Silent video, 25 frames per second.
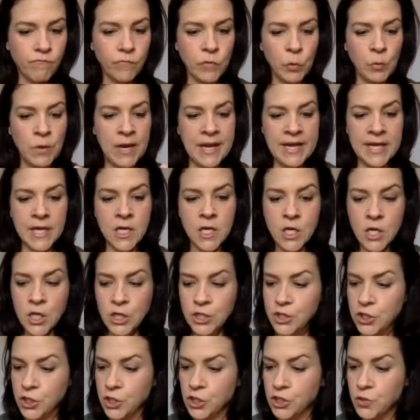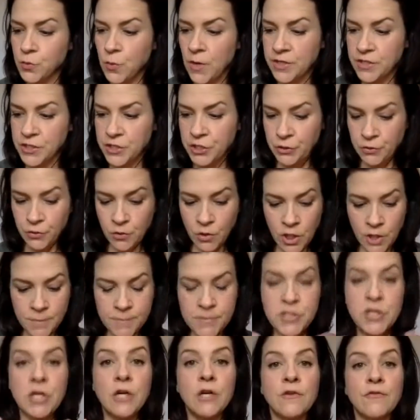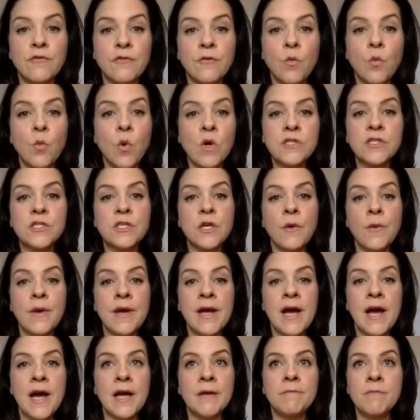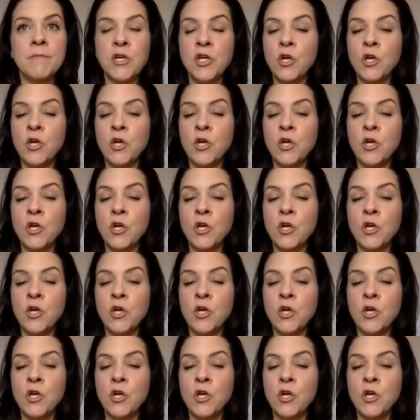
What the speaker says: Right? So you just want to observe what's going on.